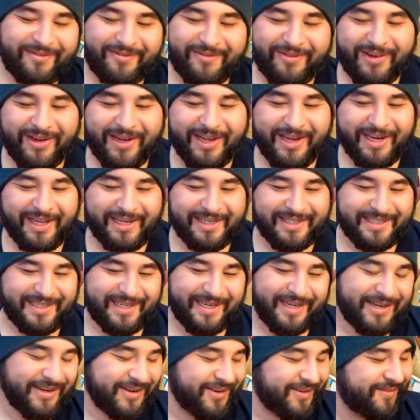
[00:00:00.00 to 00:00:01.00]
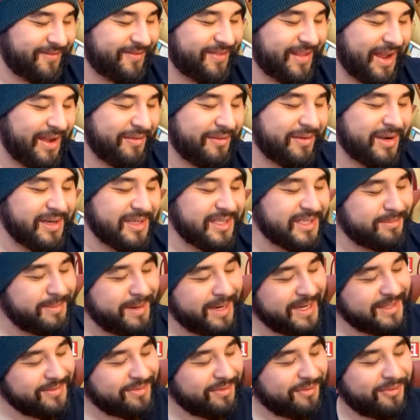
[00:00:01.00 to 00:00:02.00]
Well, at least, you know, I've got
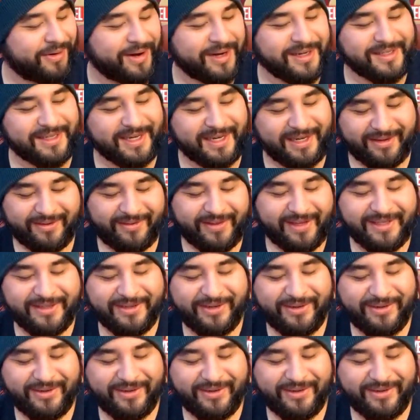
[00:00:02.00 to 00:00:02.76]
spares for friends now. That's